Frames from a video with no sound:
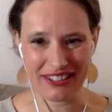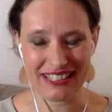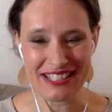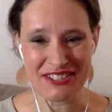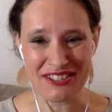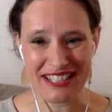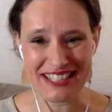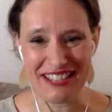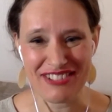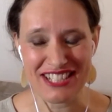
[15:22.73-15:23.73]
He's turning
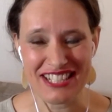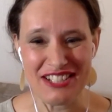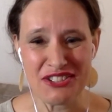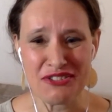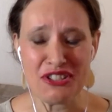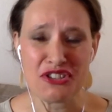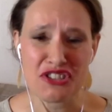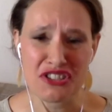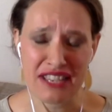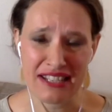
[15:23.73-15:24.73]
17 soon. He's
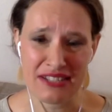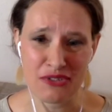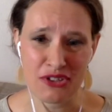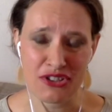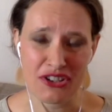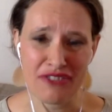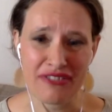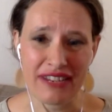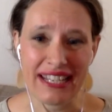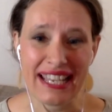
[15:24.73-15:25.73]
just had his first
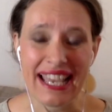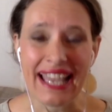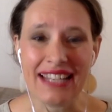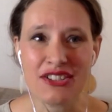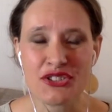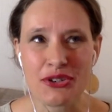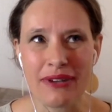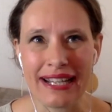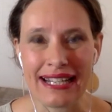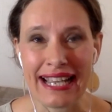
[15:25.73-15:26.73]
girlfriend. And you're so
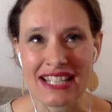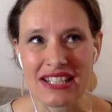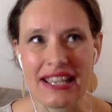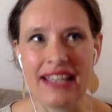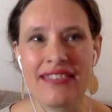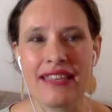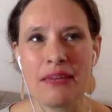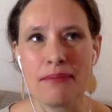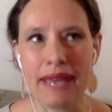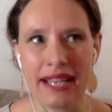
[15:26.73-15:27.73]
right. And actually, I
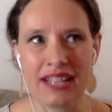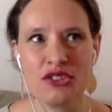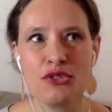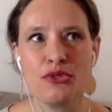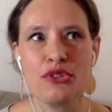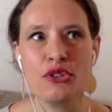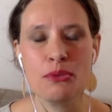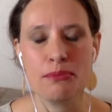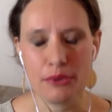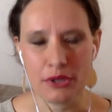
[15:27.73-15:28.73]
think back to your
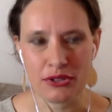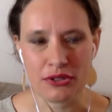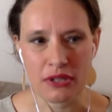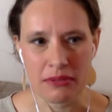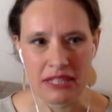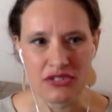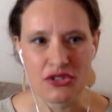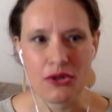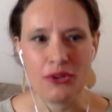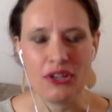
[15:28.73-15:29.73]
book, To the Queen's
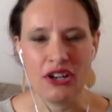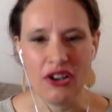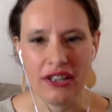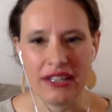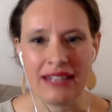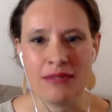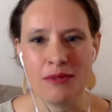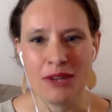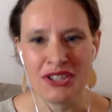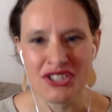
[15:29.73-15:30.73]
Code, a lot in
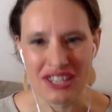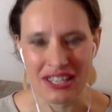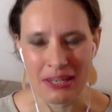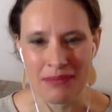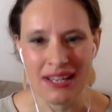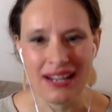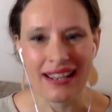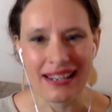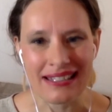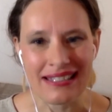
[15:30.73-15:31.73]
watching him.
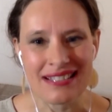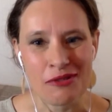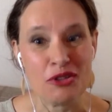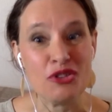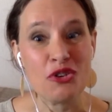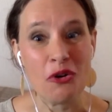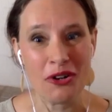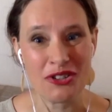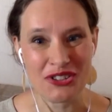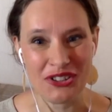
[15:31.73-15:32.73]
Luckily, he's someone who
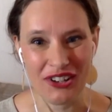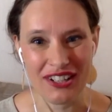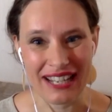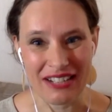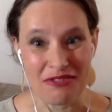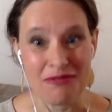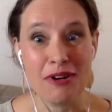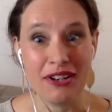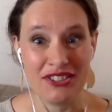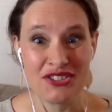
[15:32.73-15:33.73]
talks a lot and who
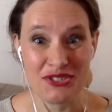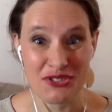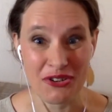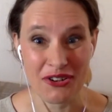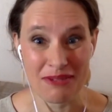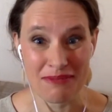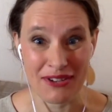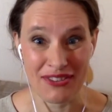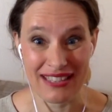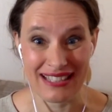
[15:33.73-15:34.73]
wants to talk
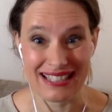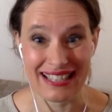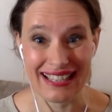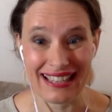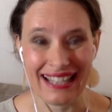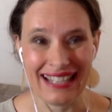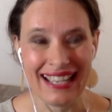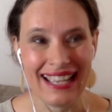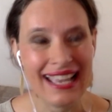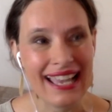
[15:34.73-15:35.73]
about things like that.
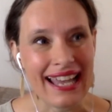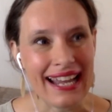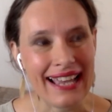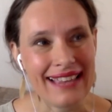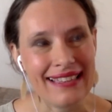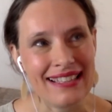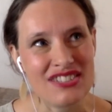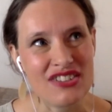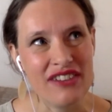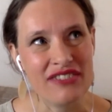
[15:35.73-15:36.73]
And I think
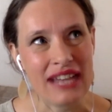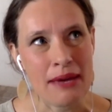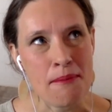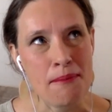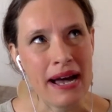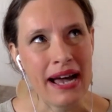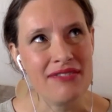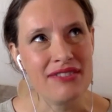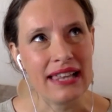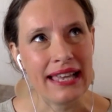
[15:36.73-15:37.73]
so often I
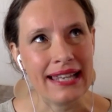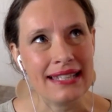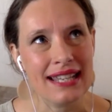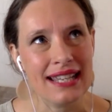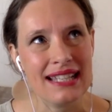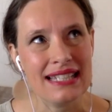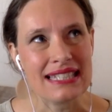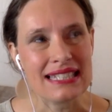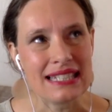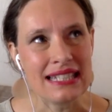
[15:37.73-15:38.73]
marvel at
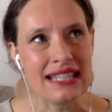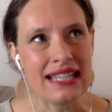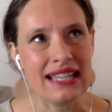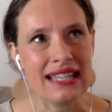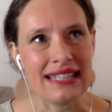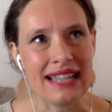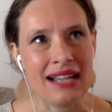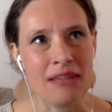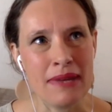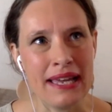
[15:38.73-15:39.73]
seeing a
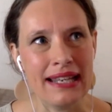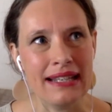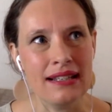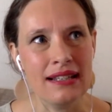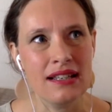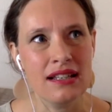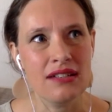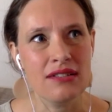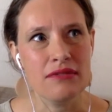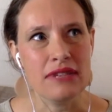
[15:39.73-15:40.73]
young man
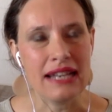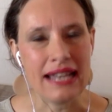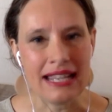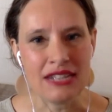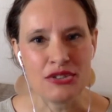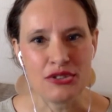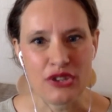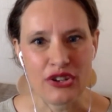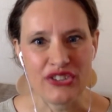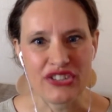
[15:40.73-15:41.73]
relate to
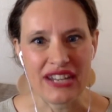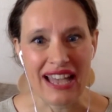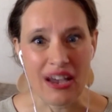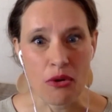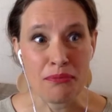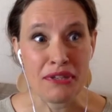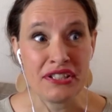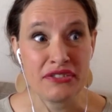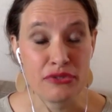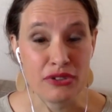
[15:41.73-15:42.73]
girls and how
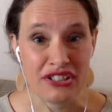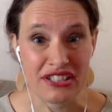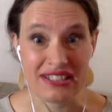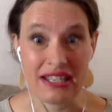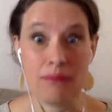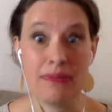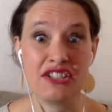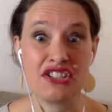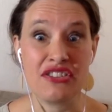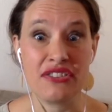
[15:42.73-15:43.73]
meaningful it is and how
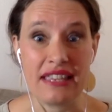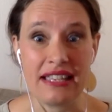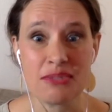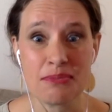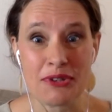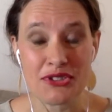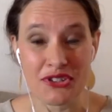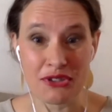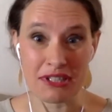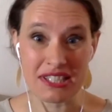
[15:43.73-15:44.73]
much he thinks, because
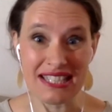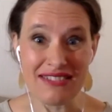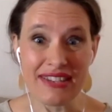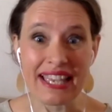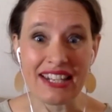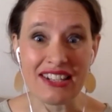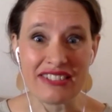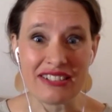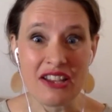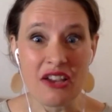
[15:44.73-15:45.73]
on the receiving end of
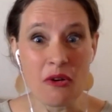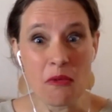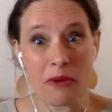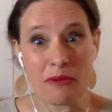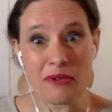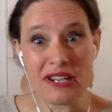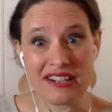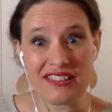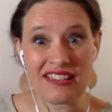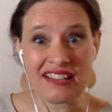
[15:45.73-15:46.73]
it, when we
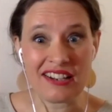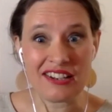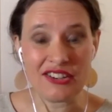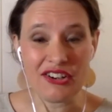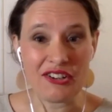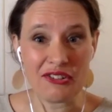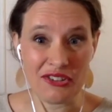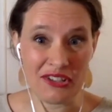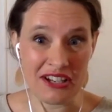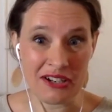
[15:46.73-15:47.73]
are the young girl or
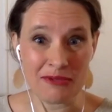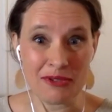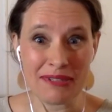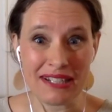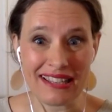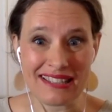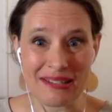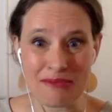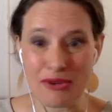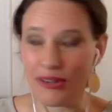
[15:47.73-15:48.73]
the young woman at
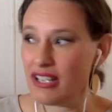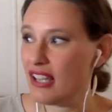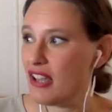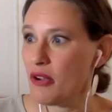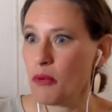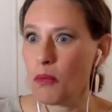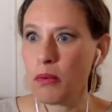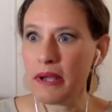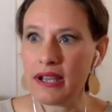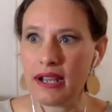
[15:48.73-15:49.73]
some point,
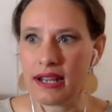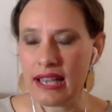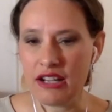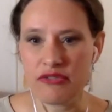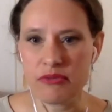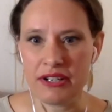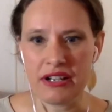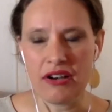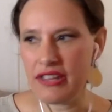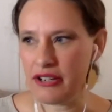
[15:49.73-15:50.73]
we are kind of wondering,
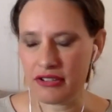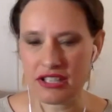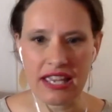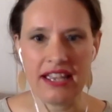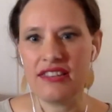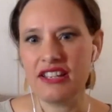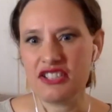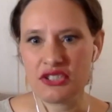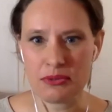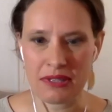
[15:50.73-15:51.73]
oh, they don't care, they're
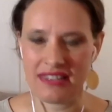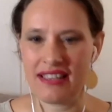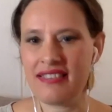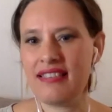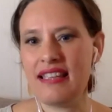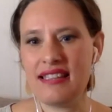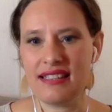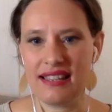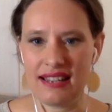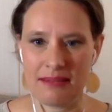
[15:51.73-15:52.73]
just doing their
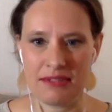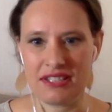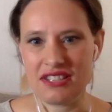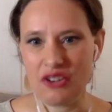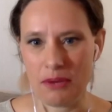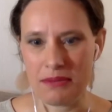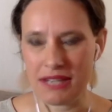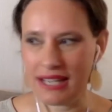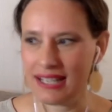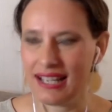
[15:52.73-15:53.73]
thing and I'm just an
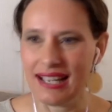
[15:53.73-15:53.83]
object.